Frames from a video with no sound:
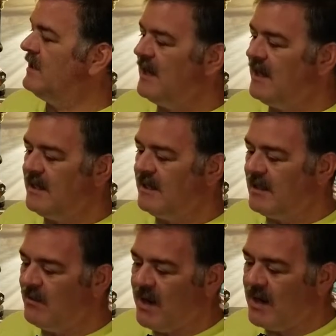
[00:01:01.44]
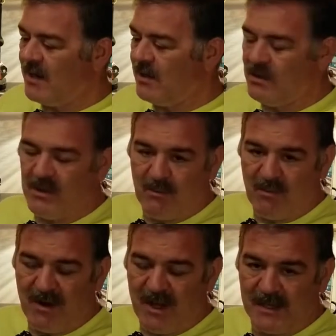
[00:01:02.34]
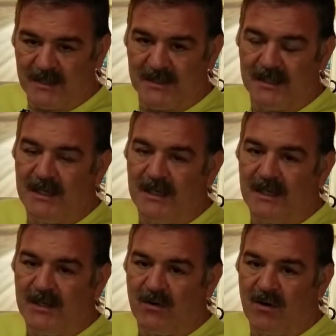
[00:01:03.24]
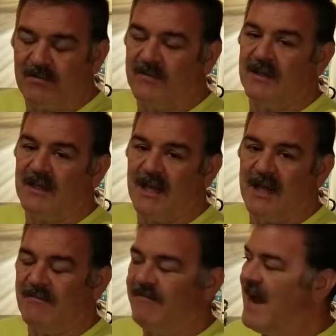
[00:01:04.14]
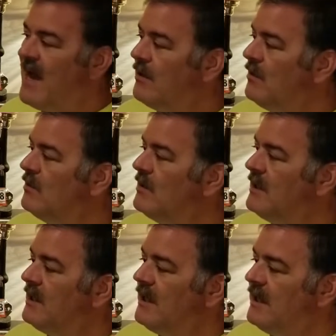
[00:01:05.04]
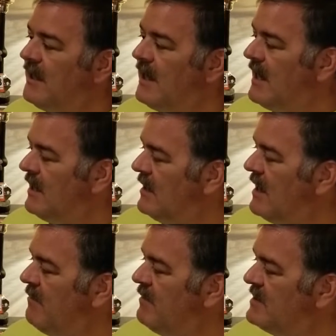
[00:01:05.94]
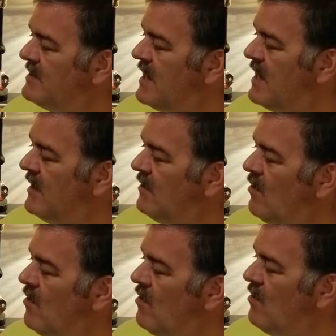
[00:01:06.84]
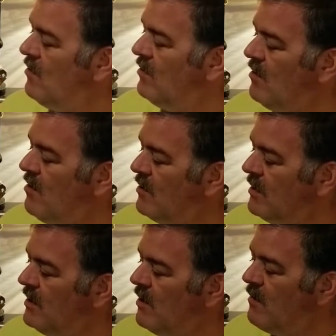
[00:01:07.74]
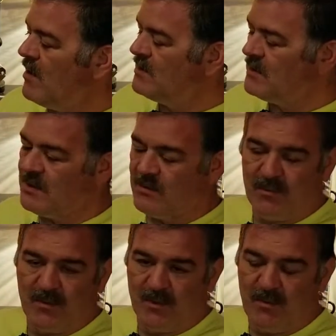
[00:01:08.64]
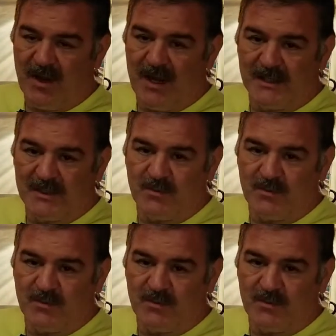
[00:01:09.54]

I think they're making a good product. They're offering a lot of value. Again, I've been saying all along, most of the products